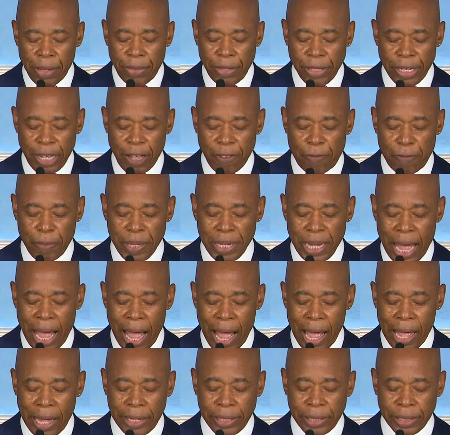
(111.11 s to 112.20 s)
the
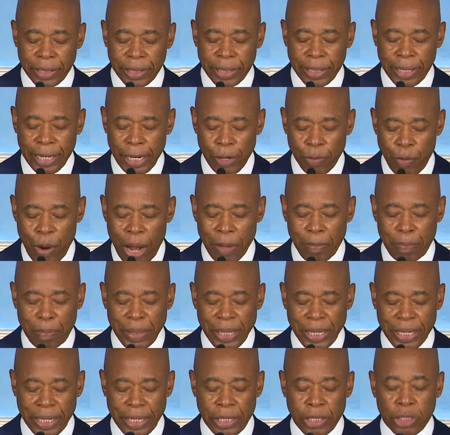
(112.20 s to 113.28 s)
FBI
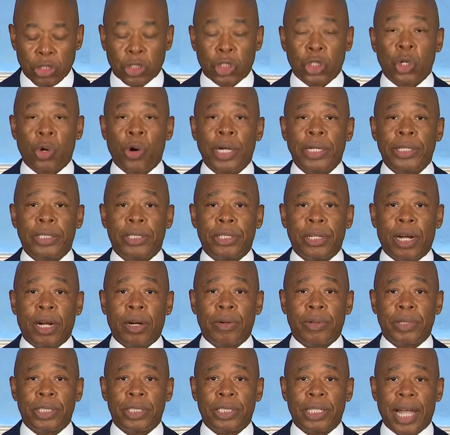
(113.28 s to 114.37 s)
NYPD Joint
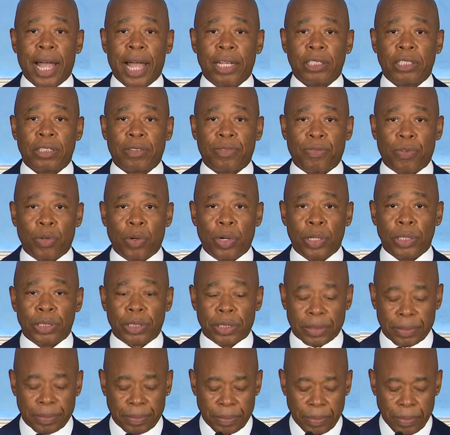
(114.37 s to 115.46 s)
Terrorist Task
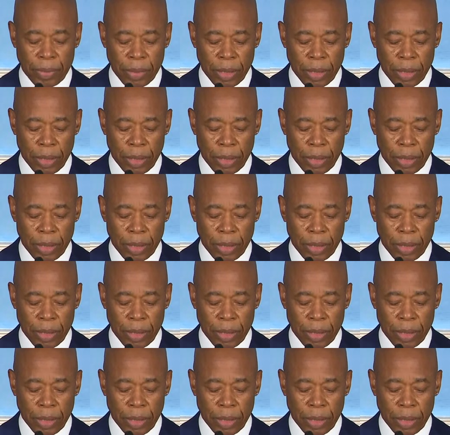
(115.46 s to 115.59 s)
Force